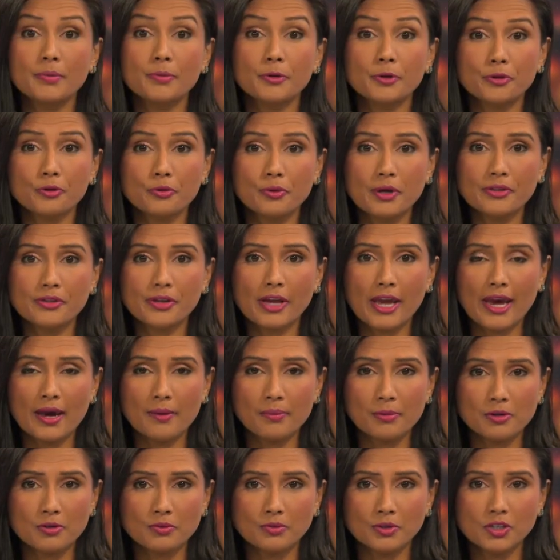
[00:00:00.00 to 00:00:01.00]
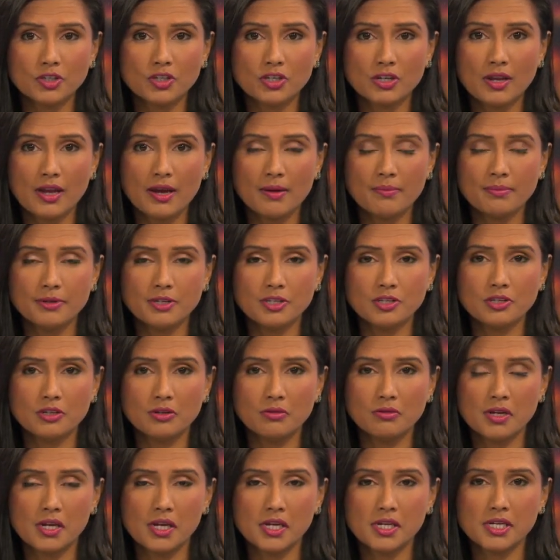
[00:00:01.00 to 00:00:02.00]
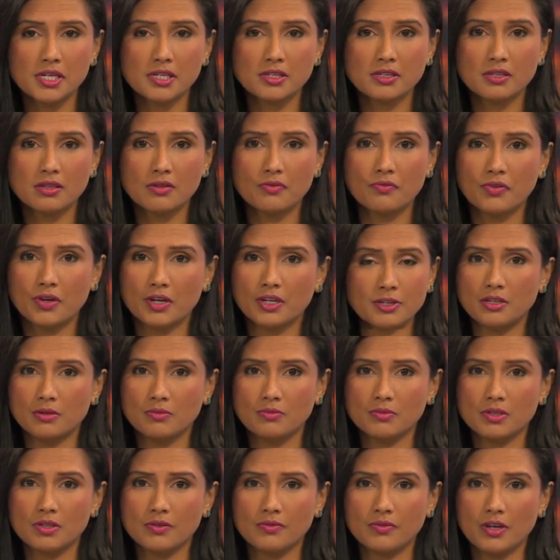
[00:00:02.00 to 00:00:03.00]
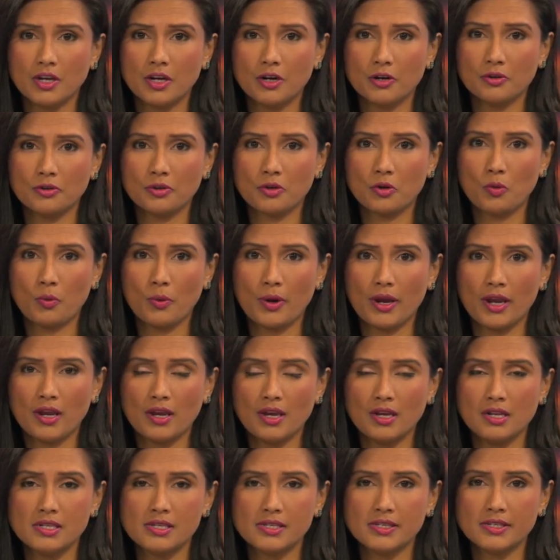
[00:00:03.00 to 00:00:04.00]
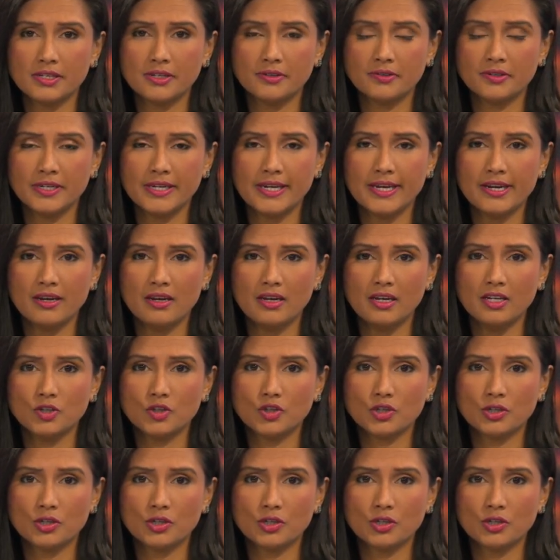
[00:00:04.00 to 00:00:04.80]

People throughout the capital region have been donating to the victims of the earthquake in Syria and